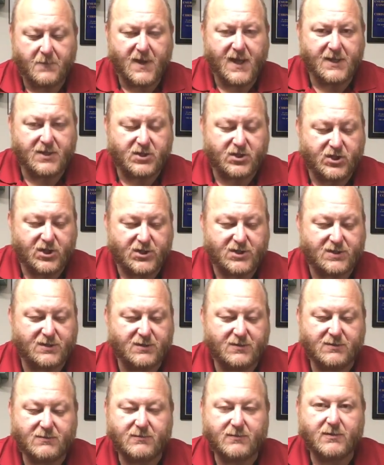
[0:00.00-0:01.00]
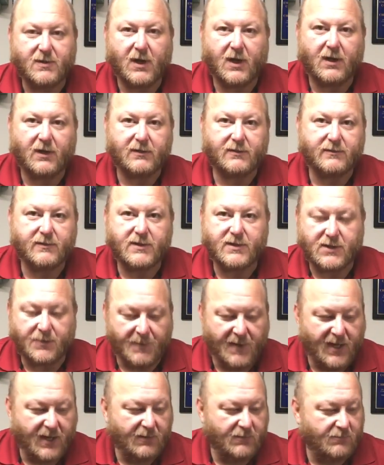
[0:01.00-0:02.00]
It's just, to
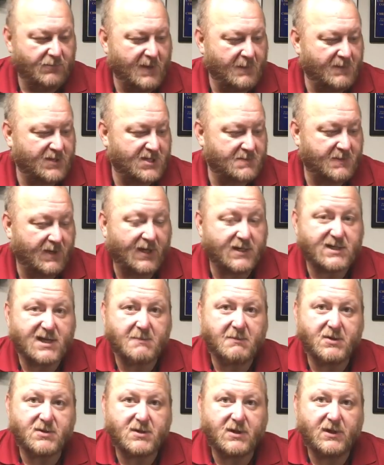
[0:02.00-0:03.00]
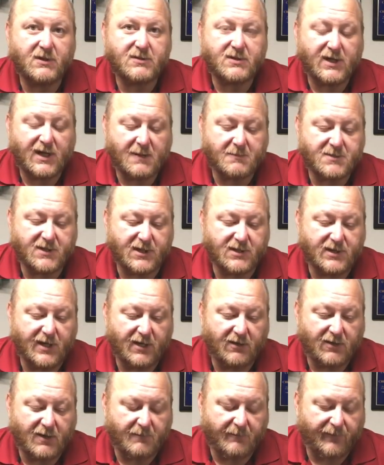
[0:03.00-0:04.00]
me, maybe just because I'm used to using
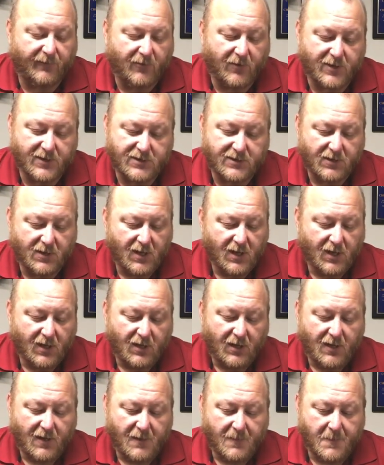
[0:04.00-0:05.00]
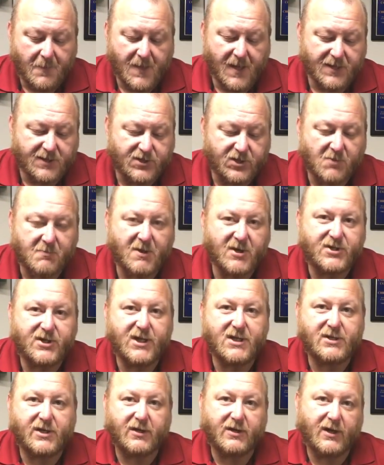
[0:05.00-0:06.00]
M16 or M4s, it's so much
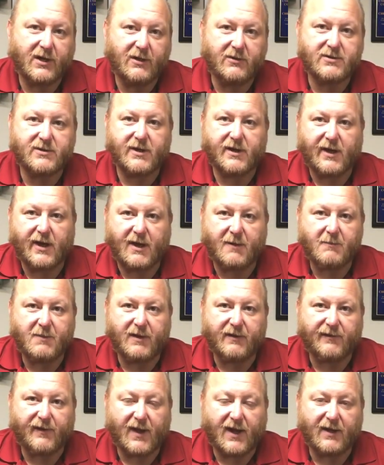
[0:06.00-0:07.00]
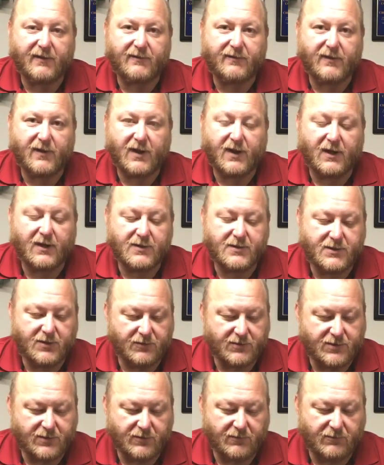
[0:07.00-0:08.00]
easier to use than an MP5
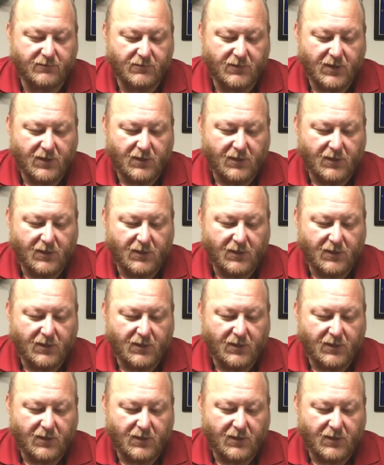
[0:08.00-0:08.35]
due to